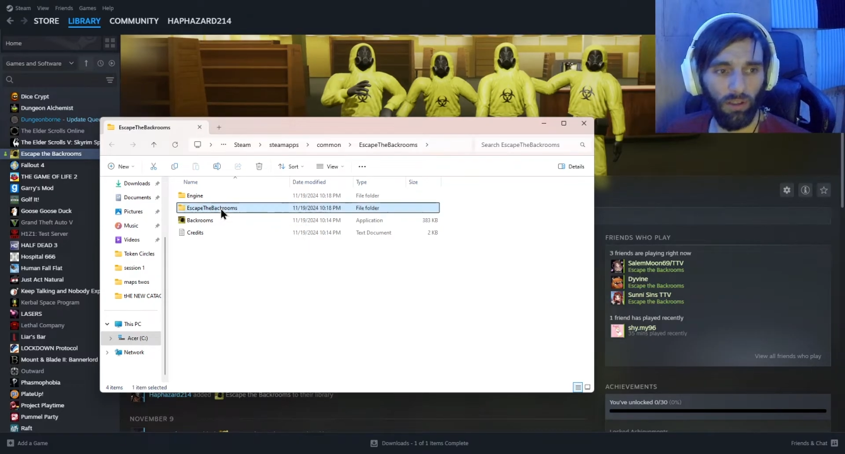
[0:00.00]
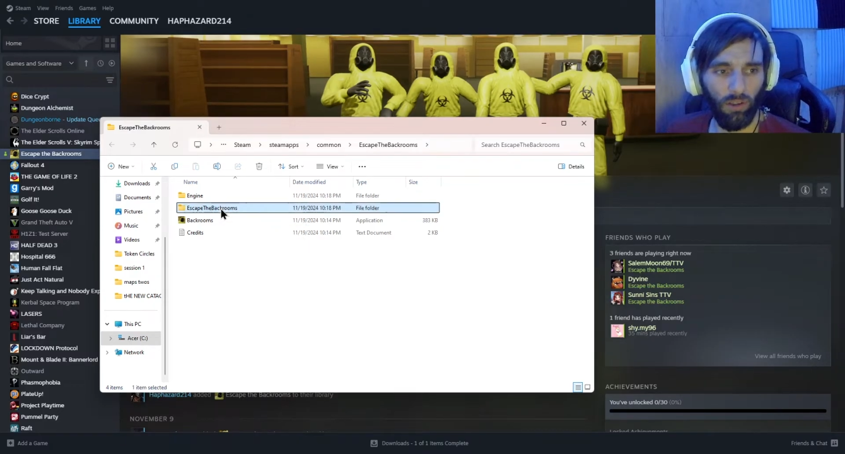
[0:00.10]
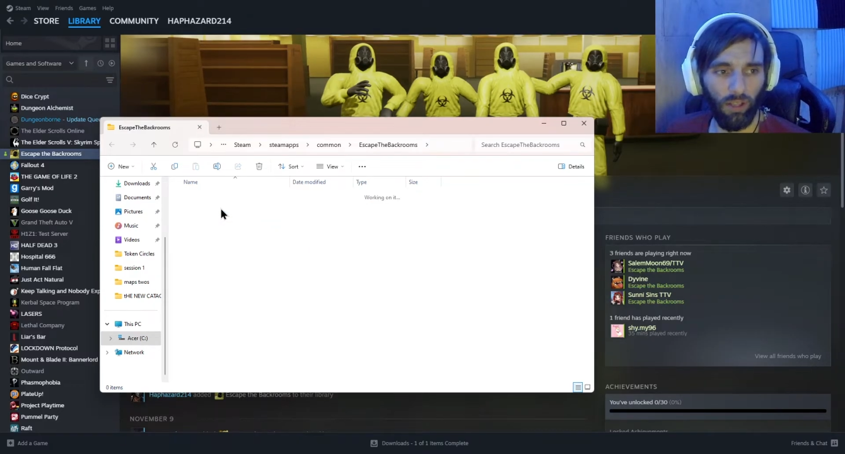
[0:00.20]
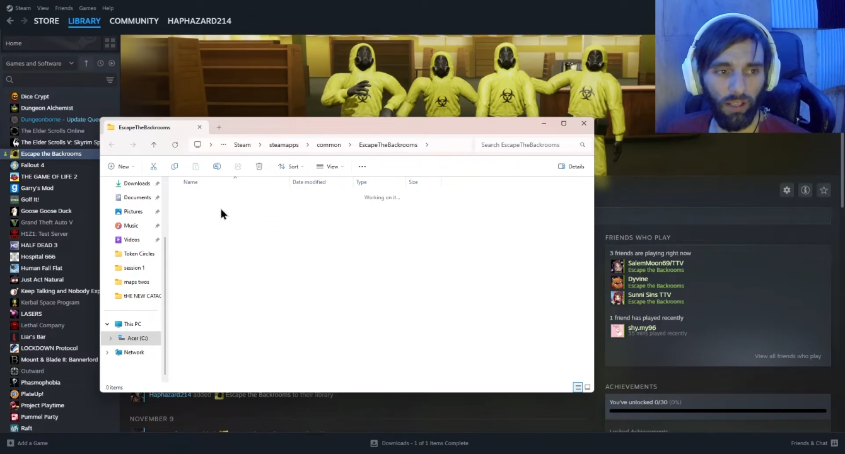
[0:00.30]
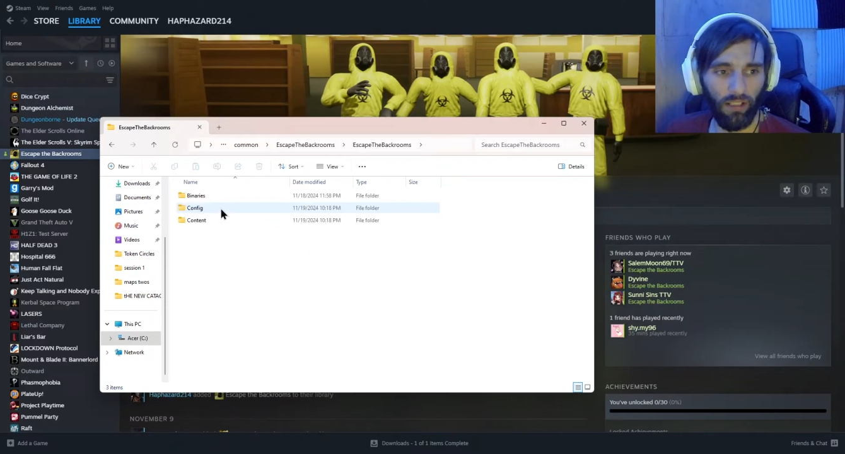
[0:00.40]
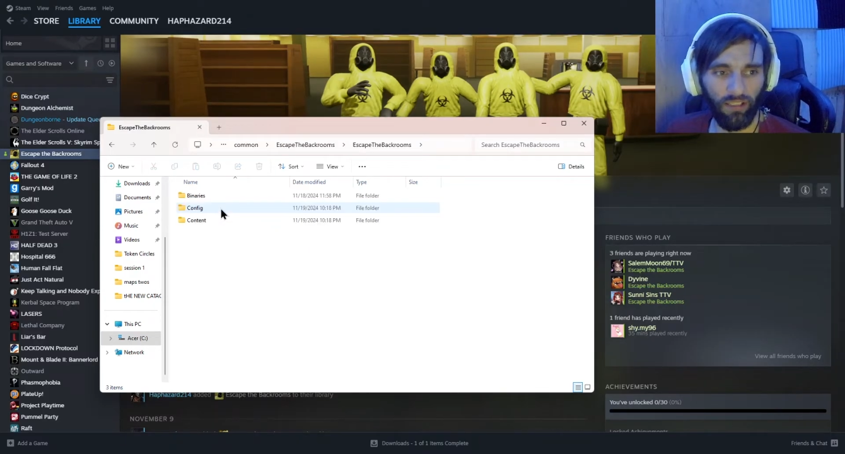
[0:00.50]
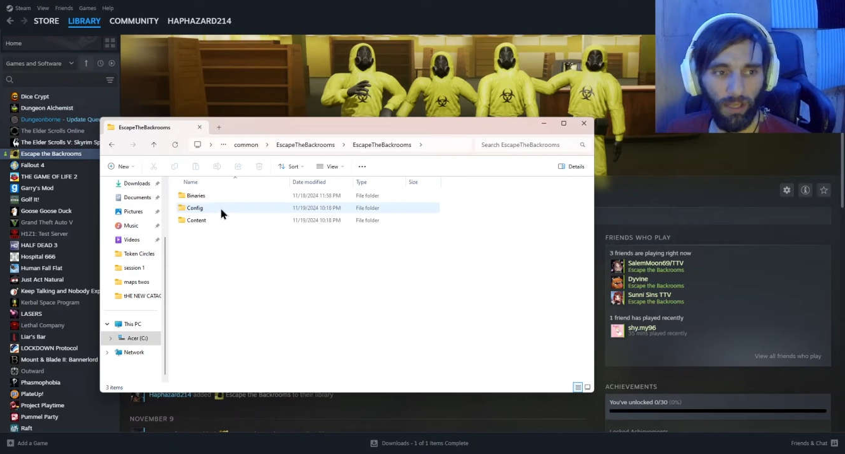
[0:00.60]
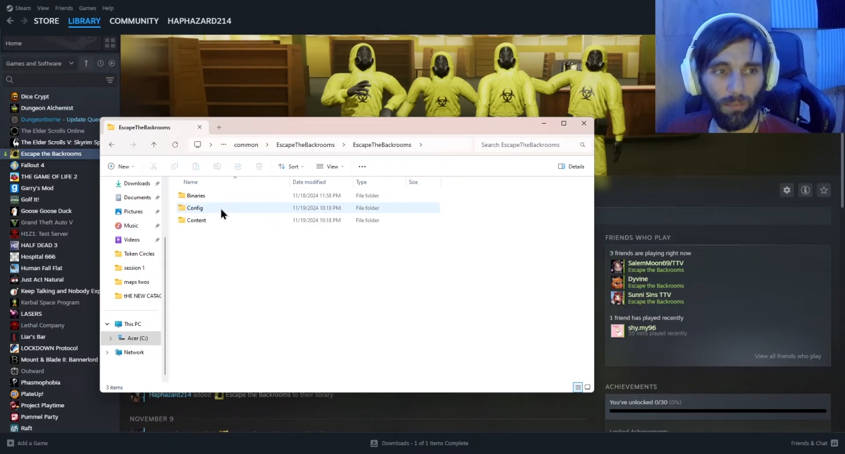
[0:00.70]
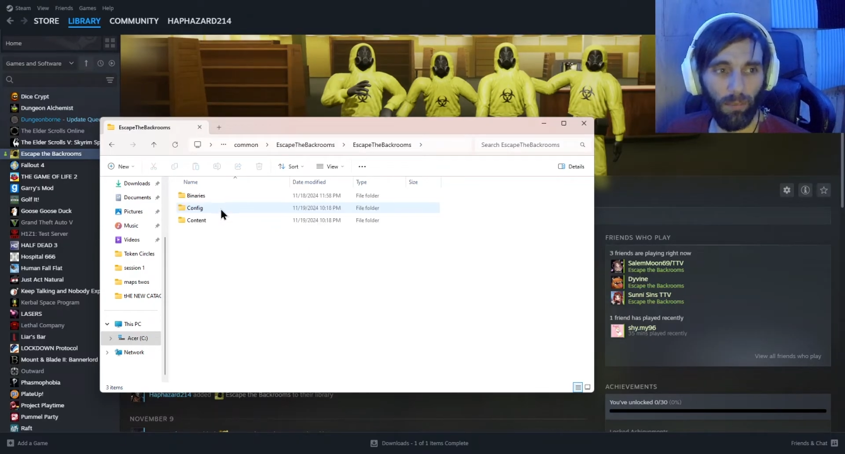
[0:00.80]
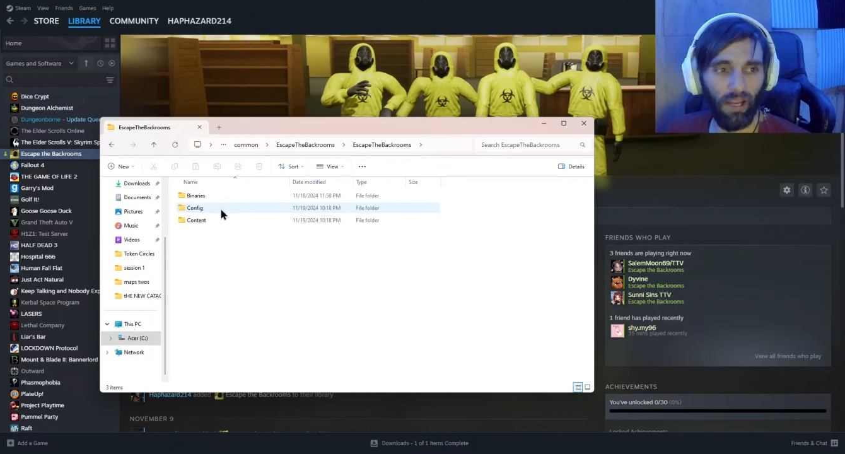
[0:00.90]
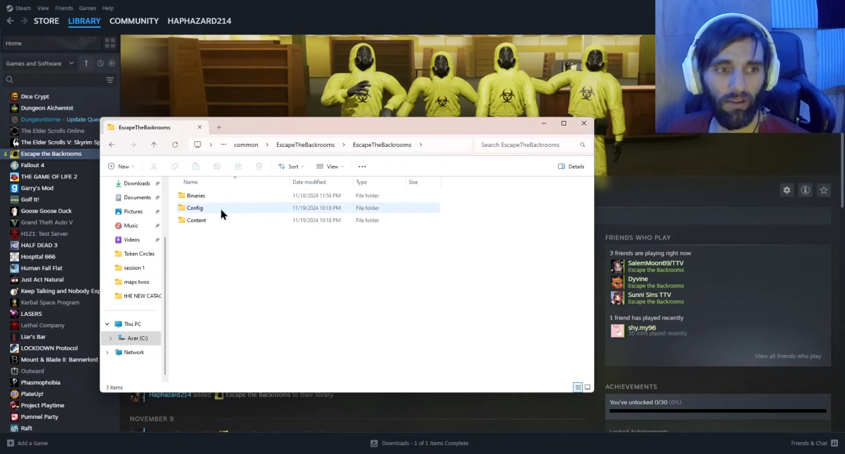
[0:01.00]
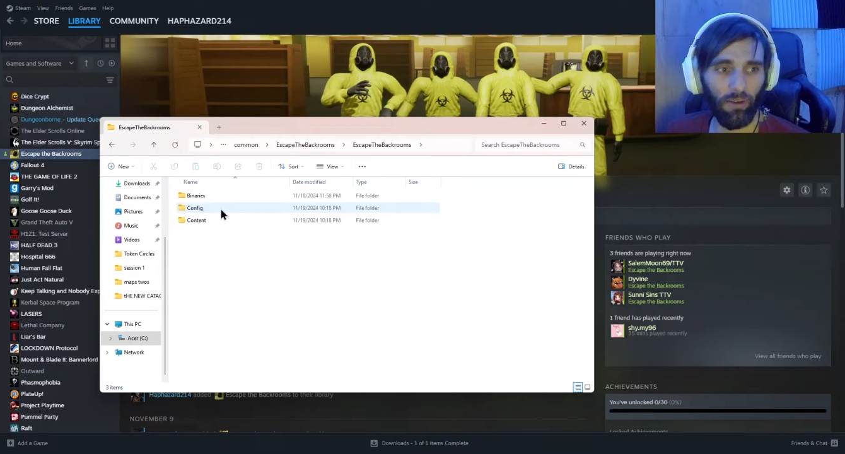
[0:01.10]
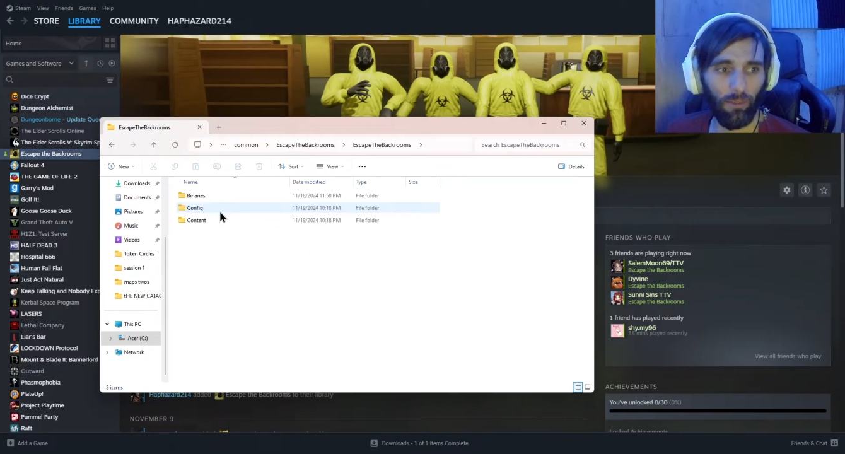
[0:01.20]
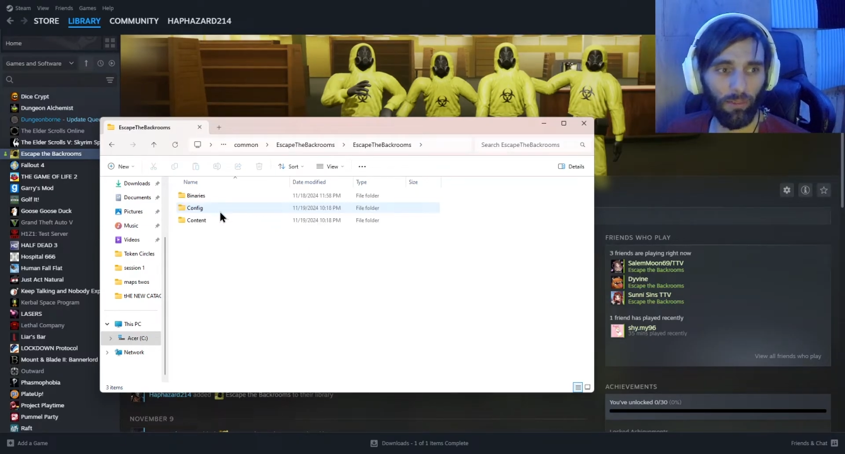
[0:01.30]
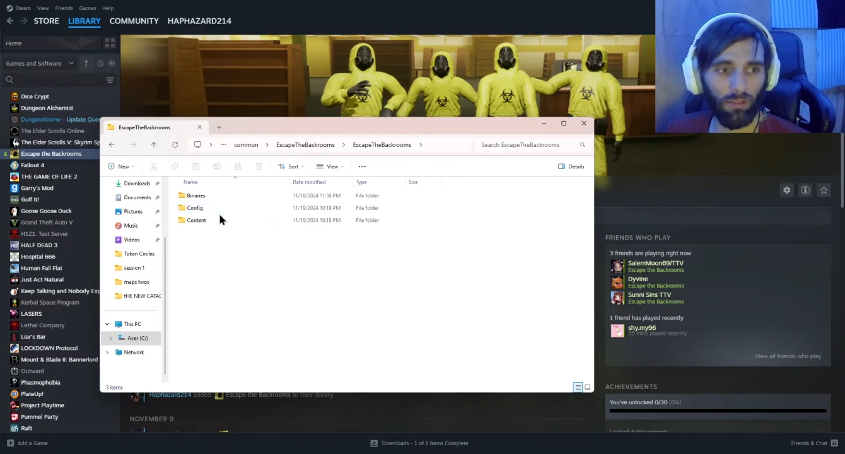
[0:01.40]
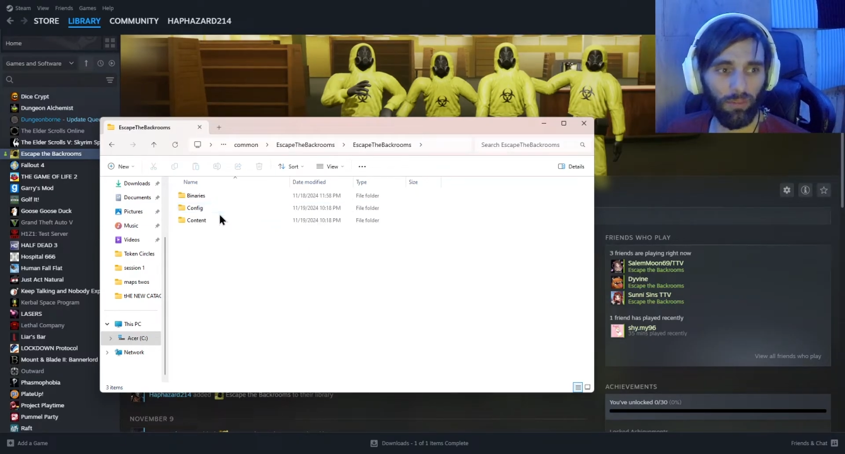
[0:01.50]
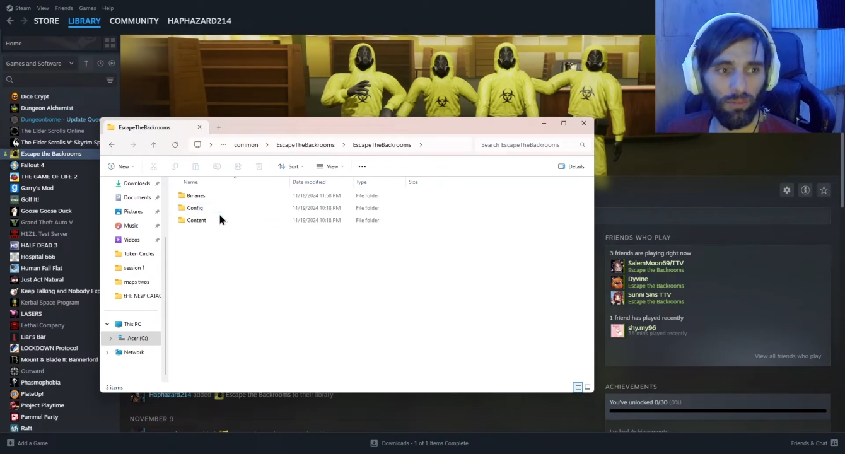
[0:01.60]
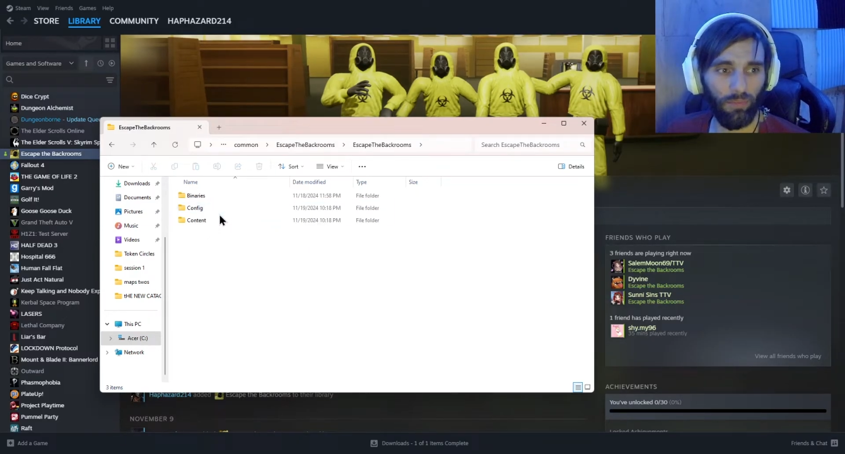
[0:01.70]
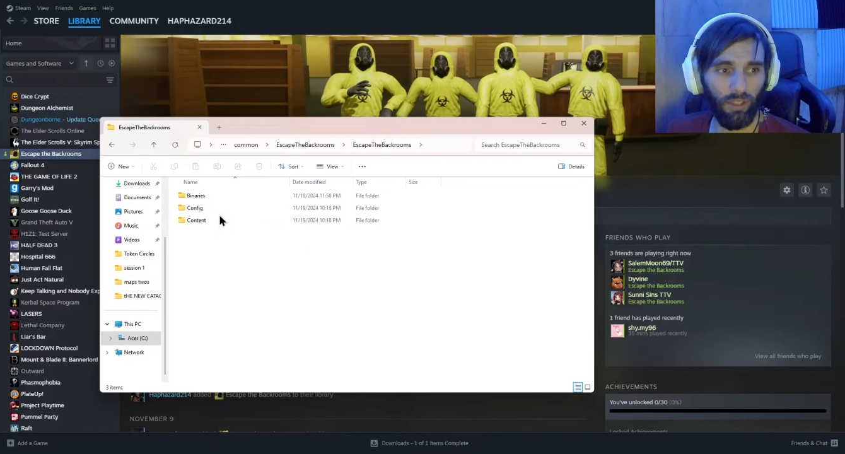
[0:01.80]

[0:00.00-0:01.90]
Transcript: click escape the backrooms.